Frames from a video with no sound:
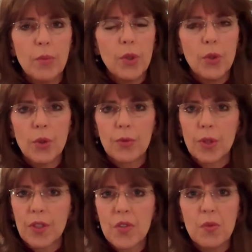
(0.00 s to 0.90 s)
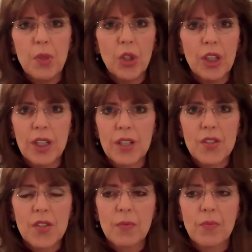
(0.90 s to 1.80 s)
a beautiful
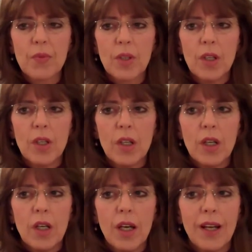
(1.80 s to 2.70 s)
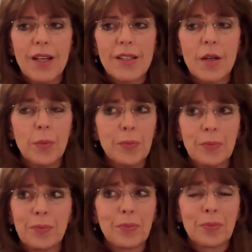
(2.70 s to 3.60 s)
experience. And I said,
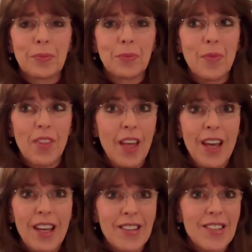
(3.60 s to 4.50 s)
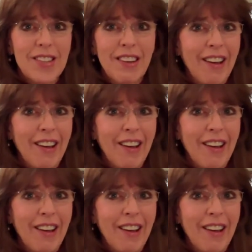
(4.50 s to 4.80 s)
thanks.